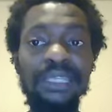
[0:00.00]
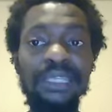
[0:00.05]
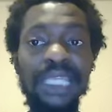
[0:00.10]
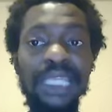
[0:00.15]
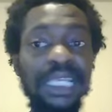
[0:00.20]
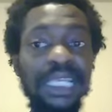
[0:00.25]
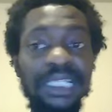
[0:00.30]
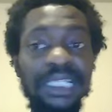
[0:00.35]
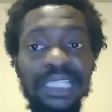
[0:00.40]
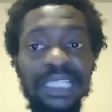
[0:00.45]

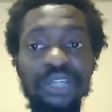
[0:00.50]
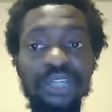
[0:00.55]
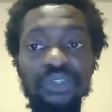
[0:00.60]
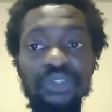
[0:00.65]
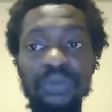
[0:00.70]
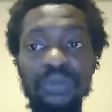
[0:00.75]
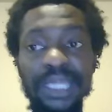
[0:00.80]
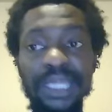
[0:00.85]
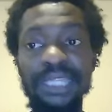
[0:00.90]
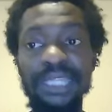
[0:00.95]
they could tell
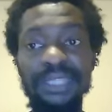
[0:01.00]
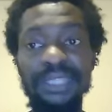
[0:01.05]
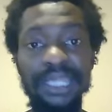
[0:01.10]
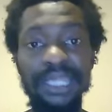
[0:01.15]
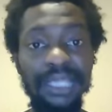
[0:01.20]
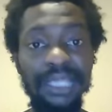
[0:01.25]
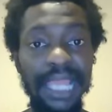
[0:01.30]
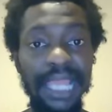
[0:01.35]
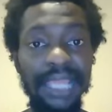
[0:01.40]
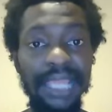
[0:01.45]
you
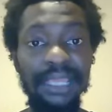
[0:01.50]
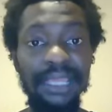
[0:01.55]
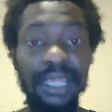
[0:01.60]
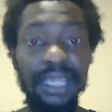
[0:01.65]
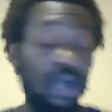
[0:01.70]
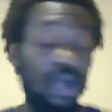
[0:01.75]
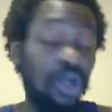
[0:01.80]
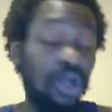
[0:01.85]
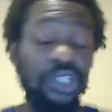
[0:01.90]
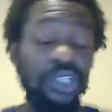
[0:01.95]
anything. Like,
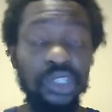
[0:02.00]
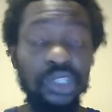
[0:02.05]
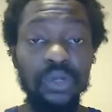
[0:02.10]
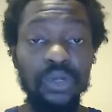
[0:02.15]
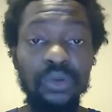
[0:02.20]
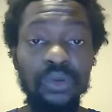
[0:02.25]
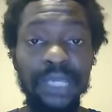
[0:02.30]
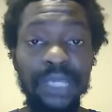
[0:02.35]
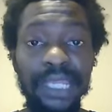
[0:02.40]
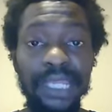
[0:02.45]

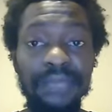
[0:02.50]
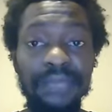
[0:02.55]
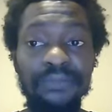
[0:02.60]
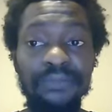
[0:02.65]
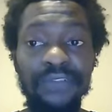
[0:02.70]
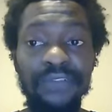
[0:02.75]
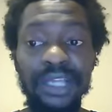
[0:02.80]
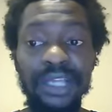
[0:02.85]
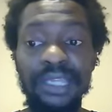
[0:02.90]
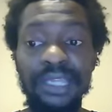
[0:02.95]
also
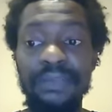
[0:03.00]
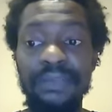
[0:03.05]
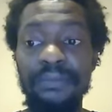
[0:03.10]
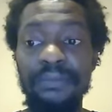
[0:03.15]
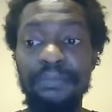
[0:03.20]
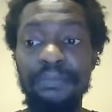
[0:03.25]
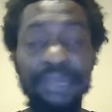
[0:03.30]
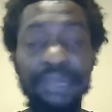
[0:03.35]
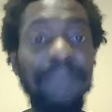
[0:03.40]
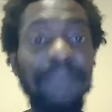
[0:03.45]
in
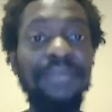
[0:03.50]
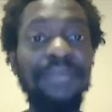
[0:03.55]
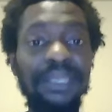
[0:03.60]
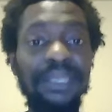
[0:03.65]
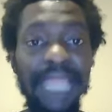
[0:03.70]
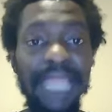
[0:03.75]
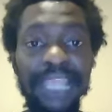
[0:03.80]
fucking pimping.